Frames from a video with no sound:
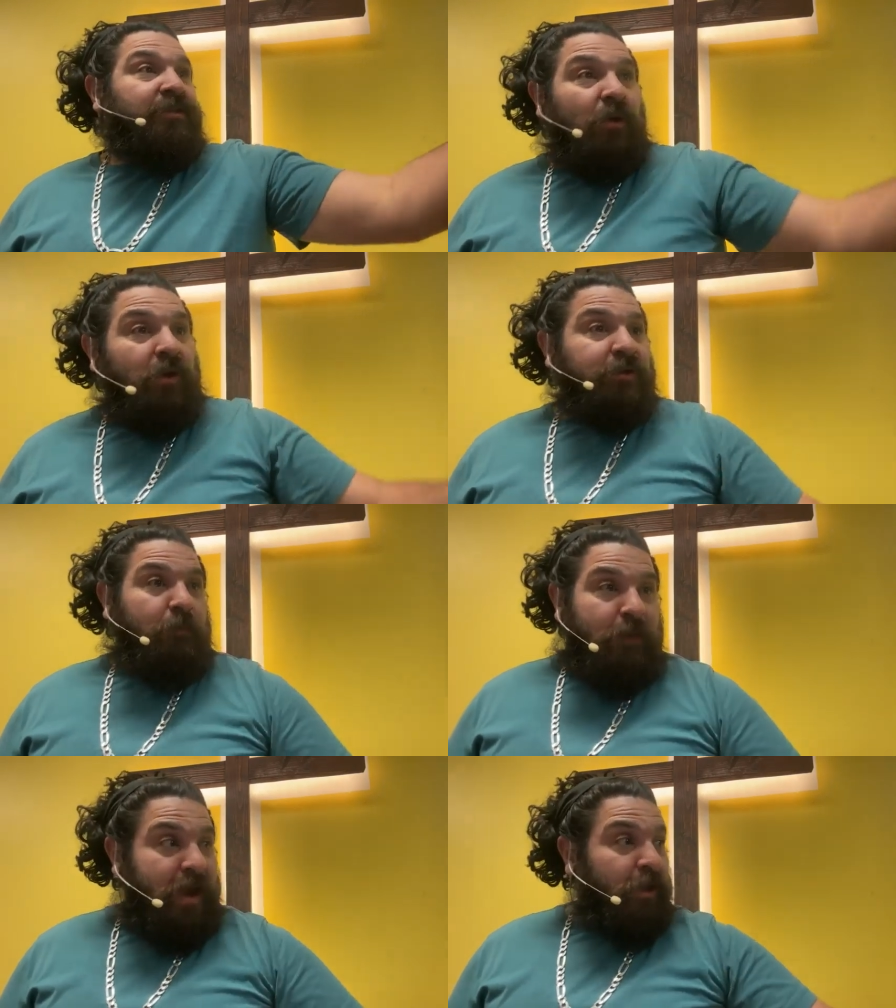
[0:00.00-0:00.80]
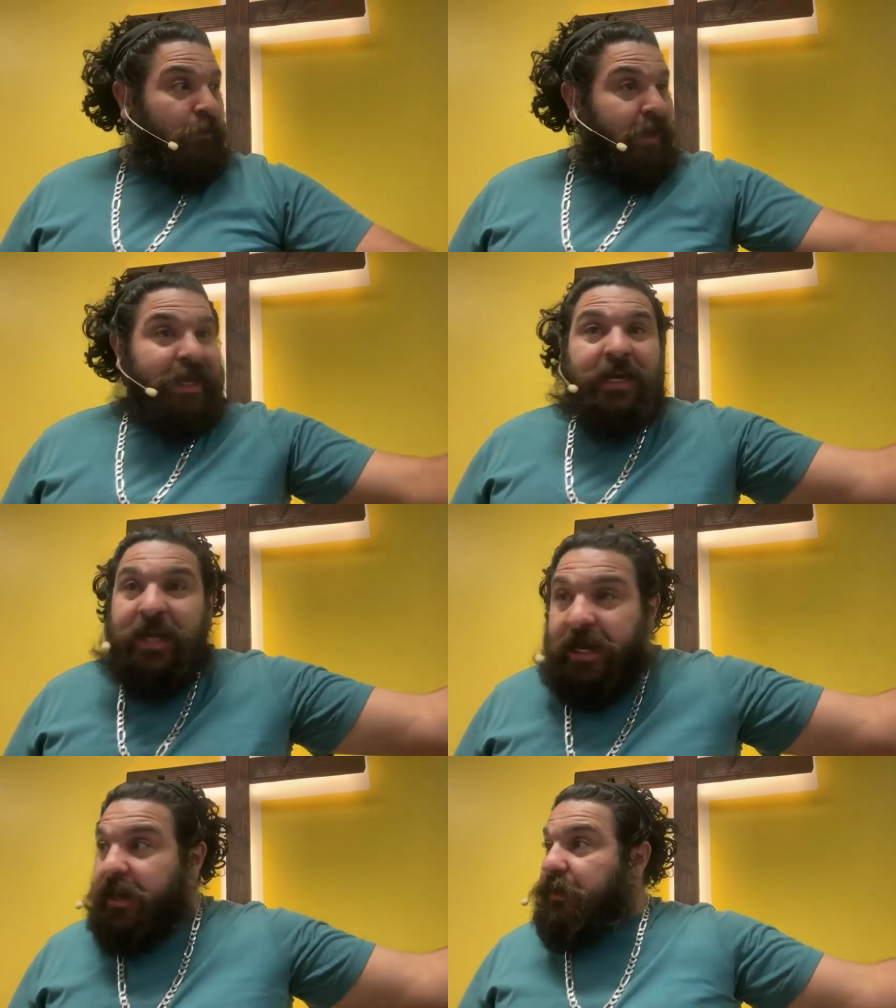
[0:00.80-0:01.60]
these doors and man, look what he
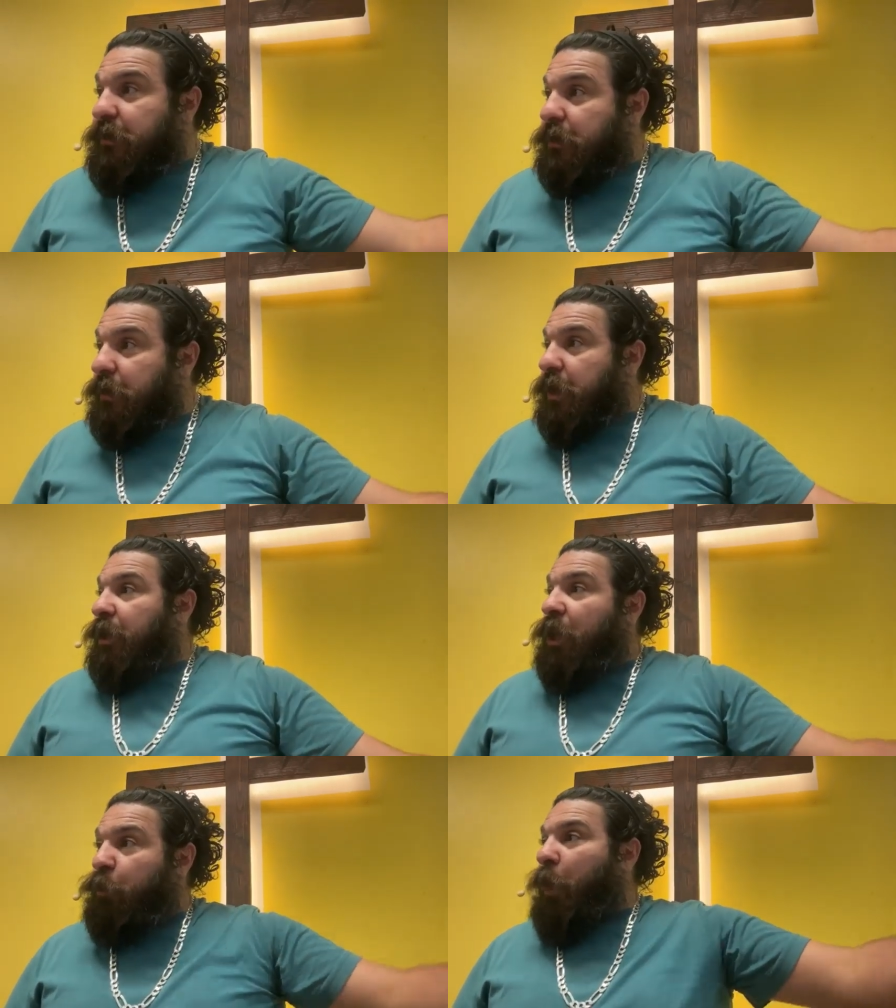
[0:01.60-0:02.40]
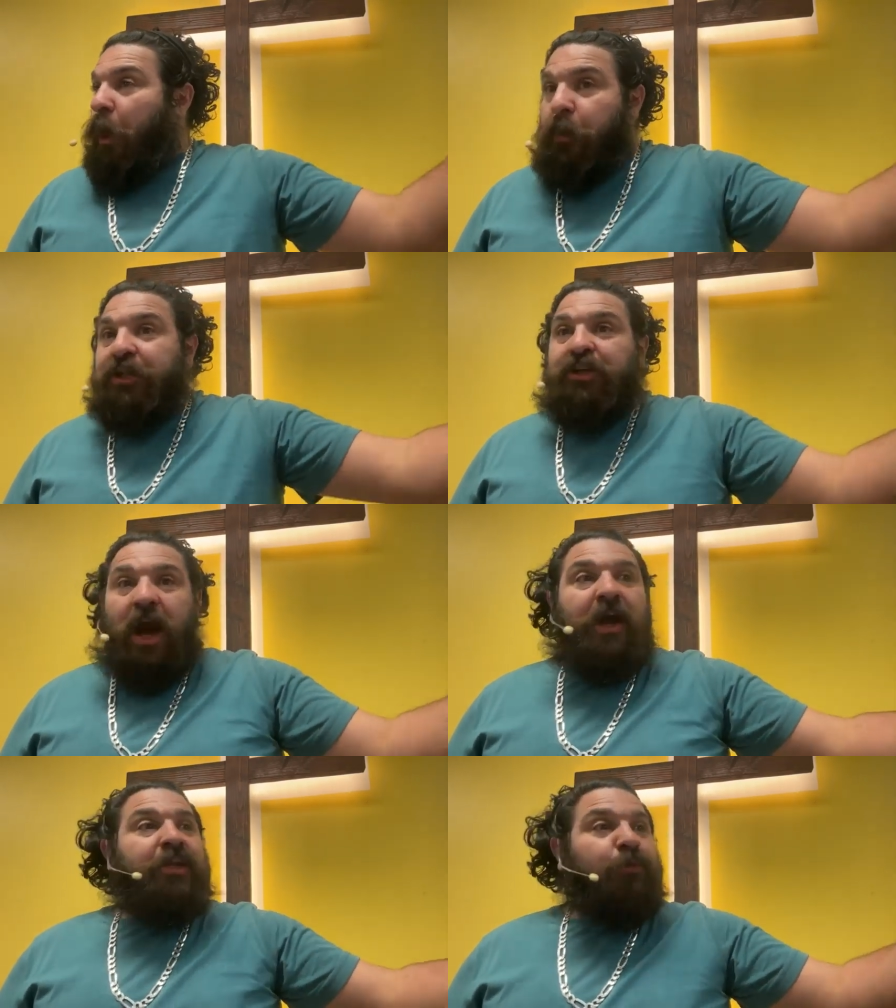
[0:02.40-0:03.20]
did. Look how much
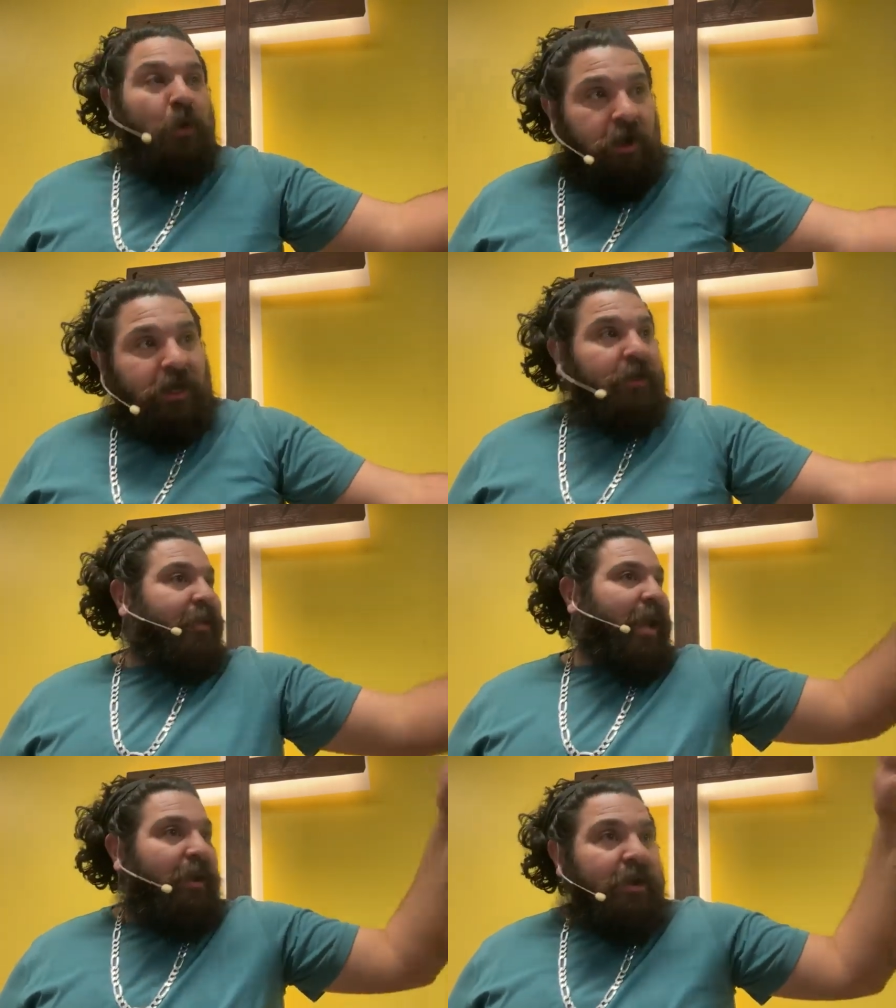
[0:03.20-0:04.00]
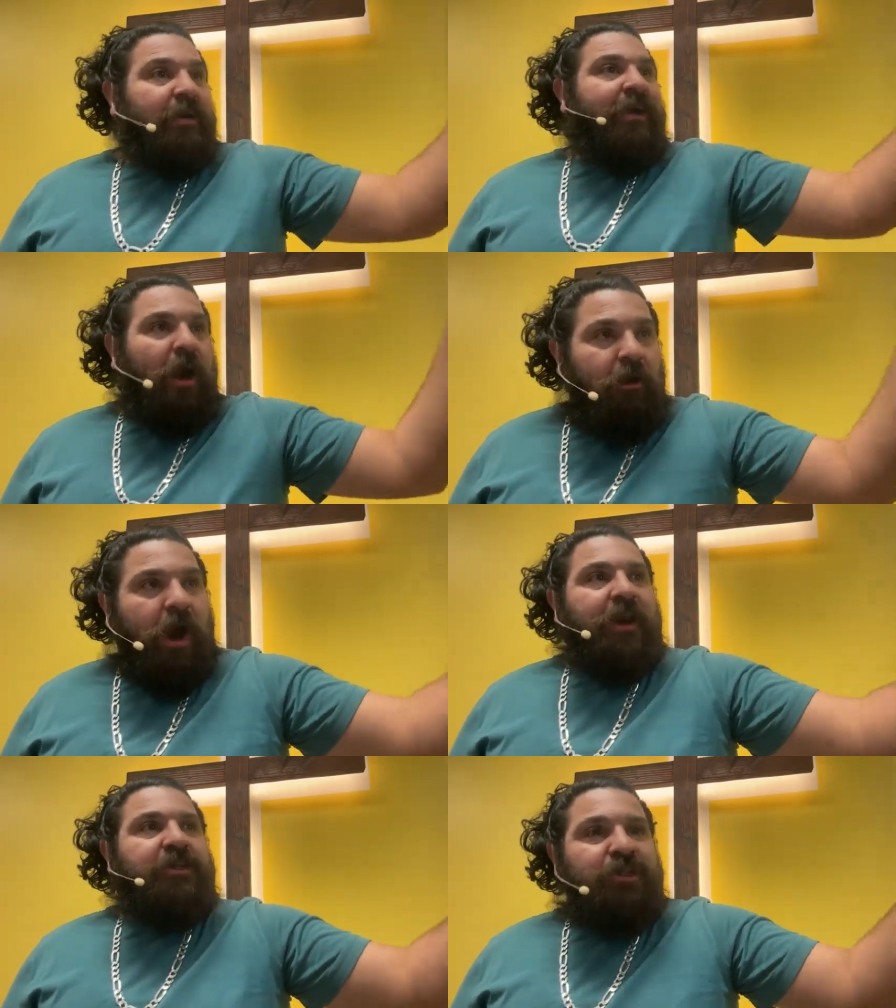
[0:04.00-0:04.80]
God is working. Look how look how
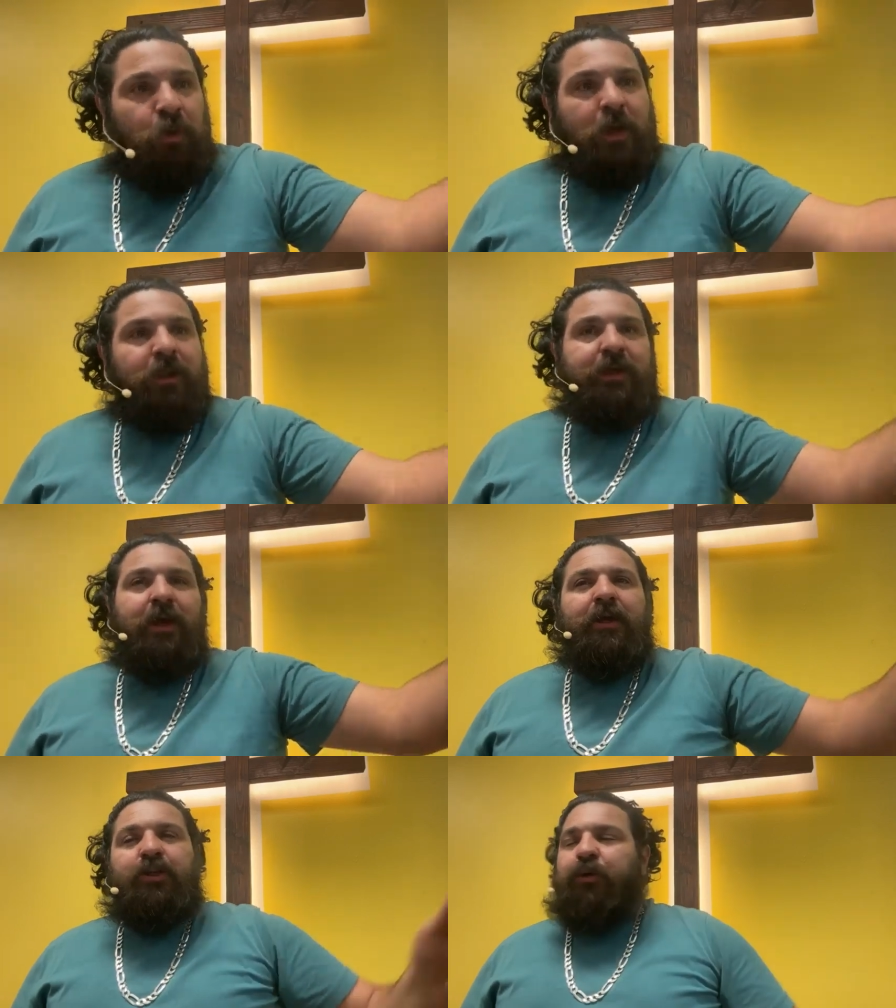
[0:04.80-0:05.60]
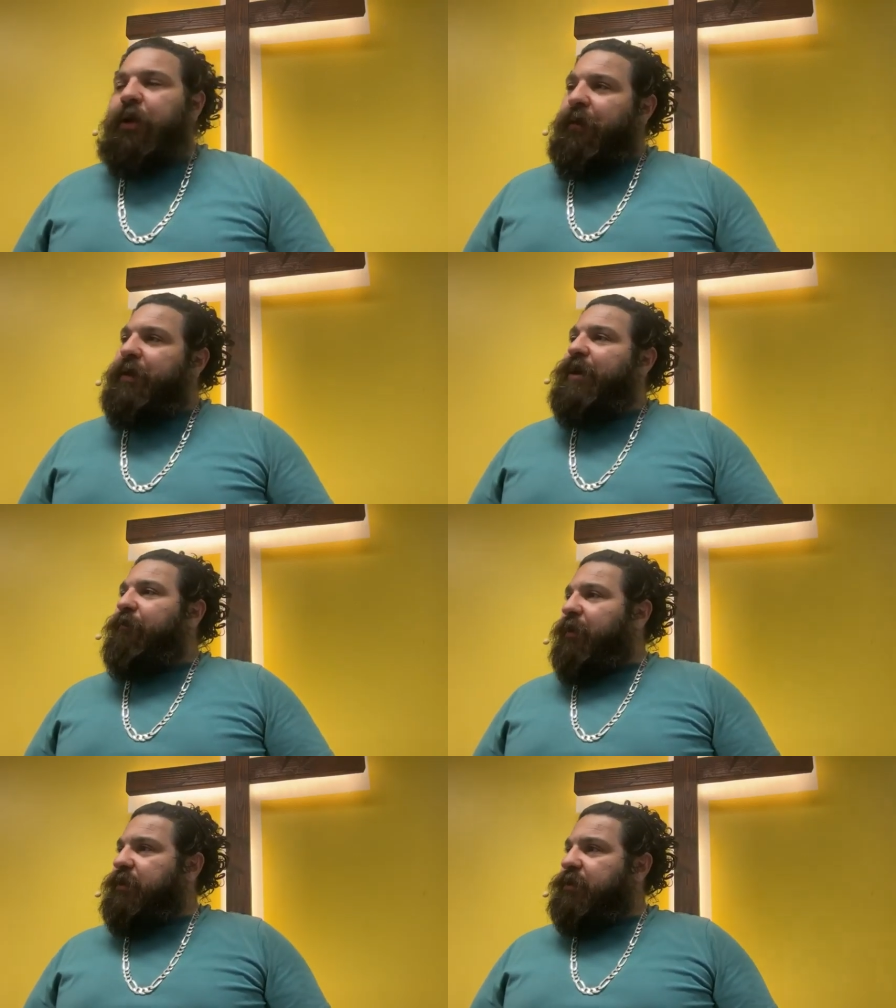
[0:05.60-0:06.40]
God is doing. Look, do you hear the
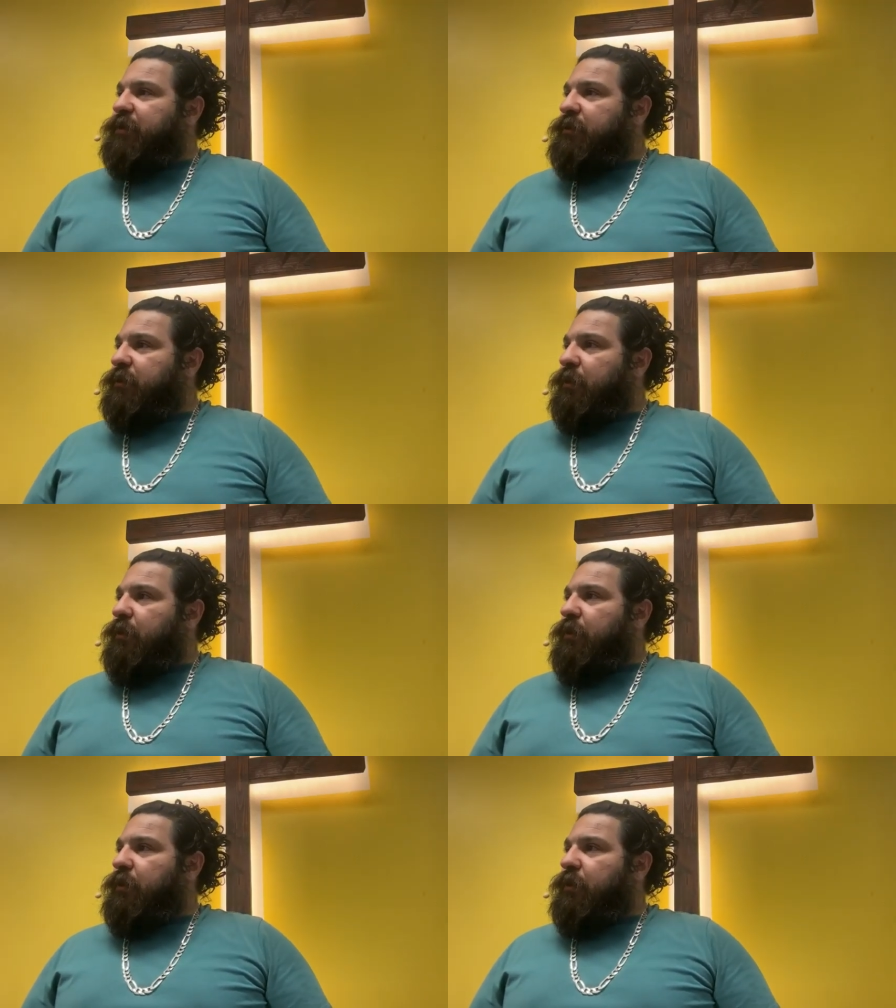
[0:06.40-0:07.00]
difference?